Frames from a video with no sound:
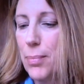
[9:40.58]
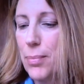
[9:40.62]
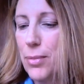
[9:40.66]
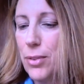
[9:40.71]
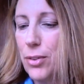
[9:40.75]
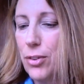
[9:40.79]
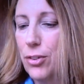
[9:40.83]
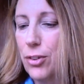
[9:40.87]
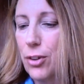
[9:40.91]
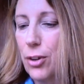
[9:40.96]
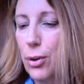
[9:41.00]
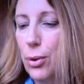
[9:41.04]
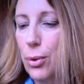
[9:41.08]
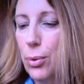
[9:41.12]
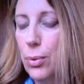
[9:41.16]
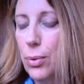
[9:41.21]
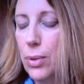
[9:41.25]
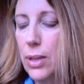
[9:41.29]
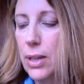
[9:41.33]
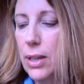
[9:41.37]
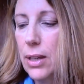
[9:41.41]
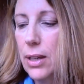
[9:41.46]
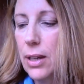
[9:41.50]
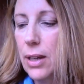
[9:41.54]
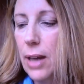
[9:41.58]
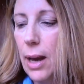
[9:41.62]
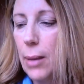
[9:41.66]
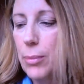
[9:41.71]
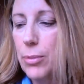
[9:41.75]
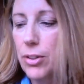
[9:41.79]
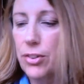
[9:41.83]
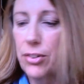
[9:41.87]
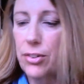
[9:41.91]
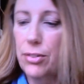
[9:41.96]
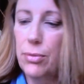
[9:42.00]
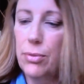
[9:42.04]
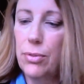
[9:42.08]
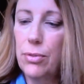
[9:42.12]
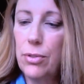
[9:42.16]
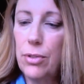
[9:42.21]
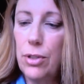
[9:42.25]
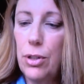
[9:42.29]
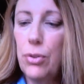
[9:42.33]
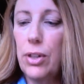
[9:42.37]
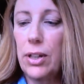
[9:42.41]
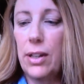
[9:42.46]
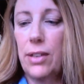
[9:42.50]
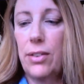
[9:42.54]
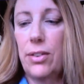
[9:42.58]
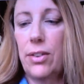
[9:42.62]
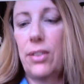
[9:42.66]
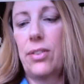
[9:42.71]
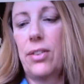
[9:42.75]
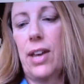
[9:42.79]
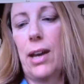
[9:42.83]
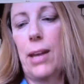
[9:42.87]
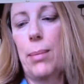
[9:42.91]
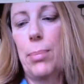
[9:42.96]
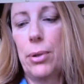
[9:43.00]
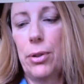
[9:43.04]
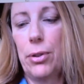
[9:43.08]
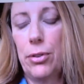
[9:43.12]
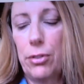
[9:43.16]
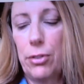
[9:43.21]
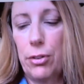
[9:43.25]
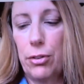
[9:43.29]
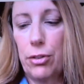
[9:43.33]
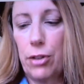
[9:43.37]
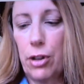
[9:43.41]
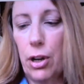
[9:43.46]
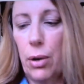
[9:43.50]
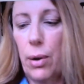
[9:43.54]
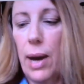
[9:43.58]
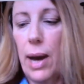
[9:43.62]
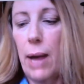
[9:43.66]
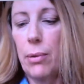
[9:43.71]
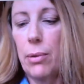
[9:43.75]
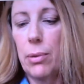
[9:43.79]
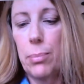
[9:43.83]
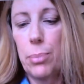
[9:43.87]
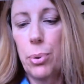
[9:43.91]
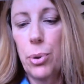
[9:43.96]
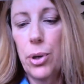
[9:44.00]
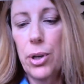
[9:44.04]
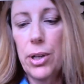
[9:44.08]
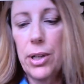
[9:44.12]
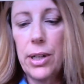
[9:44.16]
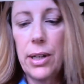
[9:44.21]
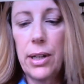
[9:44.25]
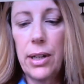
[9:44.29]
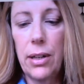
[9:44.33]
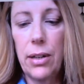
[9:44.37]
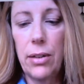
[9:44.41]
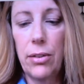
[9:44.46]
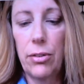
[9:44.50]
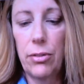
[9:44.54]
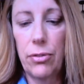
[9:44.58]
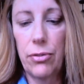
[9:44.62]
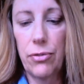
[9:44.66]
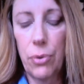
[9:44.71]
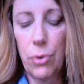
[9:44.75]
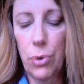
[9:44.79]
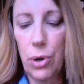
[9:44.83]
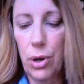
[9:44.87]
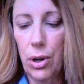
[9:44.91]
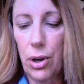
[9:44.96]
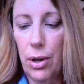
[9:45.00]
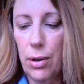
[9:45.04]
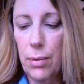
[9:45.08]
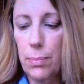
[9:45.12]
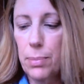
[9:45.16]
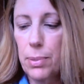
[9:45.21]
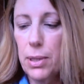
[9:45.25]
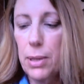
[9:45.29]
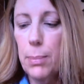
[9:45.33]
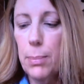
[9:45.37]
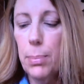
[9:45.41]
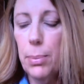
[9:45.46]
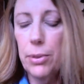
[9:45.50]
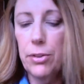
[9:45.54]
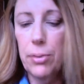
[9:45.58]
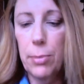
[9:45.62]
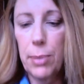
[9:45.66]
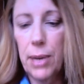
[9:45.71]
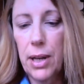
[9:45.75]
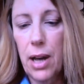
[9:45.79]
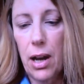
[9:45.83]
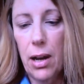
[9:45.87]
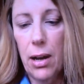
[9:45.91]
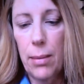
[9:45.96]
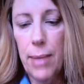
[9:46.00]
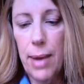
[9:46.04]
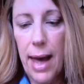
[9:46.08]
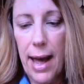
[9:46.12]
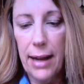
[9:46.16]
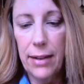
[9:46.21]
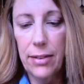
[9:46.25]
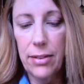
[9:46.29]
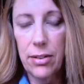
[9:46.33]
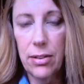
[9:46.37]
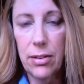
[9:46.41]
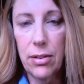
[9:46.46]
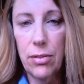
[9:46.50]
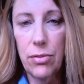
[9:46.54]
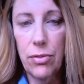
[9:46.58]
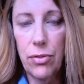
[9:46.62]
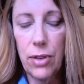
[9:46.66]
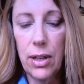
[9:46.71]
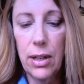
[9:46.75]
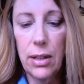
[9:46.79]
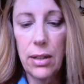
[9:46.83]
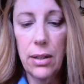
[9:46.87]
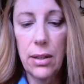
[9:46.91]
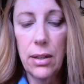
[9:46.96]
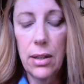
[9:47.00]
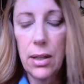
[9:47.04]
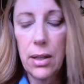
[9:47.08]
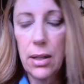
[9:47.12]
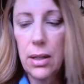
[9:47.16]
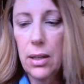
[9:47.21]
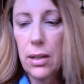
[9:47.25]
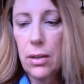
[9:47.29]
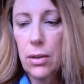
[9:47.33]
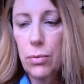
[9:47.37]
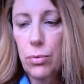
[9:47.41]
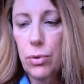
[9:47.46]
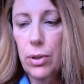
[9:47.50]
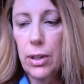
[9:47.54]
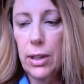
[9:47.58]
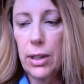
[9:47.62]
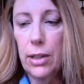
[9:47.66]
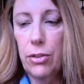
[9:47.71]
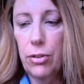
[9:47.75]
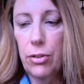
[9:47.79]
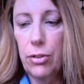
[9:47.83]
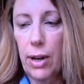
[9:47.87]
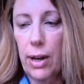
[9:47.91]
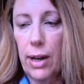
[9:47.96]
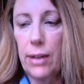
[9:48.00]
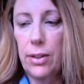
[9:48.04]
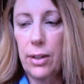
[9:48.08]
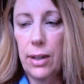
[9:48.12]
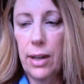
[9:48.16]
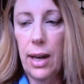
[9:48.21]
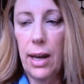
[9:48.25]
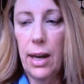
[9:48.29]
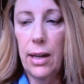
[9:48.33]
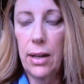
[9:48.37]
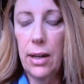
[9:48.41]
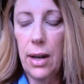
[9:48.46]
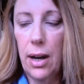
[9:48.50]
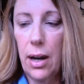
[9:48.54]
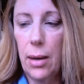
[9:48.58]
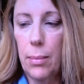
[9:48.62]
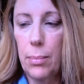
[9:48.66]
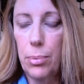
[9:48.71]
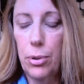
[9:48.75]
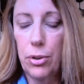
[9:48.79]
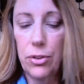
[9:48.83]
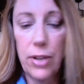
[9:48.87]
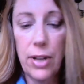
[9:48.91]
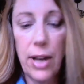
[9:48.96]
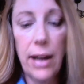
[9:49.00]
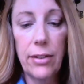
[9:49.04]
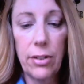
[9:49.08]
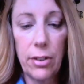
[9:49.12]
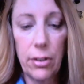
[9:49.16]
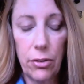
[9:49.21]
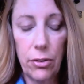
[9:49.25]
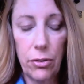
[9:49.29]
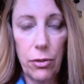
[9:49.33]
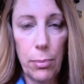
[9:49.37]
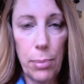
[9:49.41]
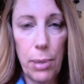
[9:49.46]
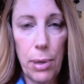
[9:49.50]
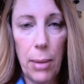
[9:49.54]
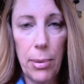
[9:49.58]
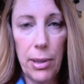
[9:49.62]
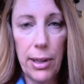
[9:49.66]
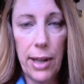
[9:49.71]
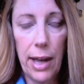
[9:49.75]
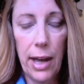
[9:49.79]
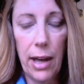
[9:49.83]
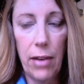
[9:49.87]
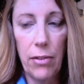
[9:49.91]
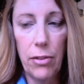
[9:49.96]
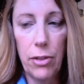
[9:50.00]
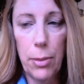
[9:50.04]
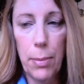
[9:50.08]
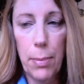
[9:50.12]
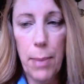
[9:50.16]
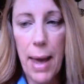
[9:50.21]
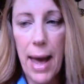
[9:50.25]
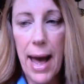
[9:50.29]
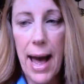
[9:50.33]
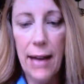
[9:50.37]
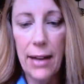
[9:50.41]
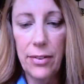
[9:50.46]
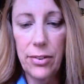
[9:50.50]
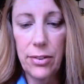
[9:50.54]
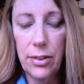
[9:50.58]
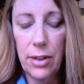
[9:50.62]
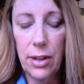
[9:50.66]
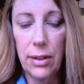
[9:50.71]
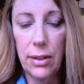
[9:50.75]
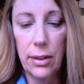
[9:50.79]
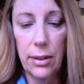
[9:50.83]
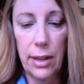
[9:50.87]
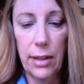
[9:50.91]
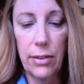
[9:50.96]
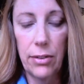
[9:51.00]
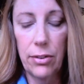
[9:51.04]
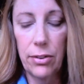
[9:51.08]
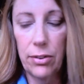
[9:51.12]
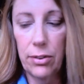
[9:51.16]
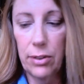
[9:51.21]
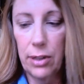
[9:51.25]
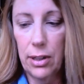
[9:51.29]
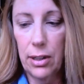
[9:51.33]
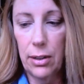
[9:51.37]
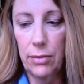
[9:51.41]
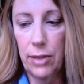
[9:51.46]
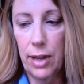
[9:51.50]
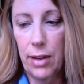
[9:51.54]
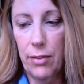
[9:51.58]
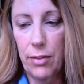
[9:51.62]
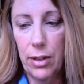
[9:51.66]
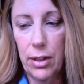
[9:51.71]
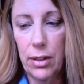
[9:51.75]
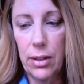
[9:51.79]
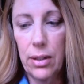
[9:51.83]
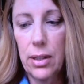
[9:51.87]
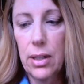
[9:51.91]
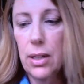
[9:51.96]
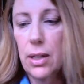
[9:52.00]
So I'm just using these examples to show how important it is for people to become active in really trying to get protections for public health passed on the legislative level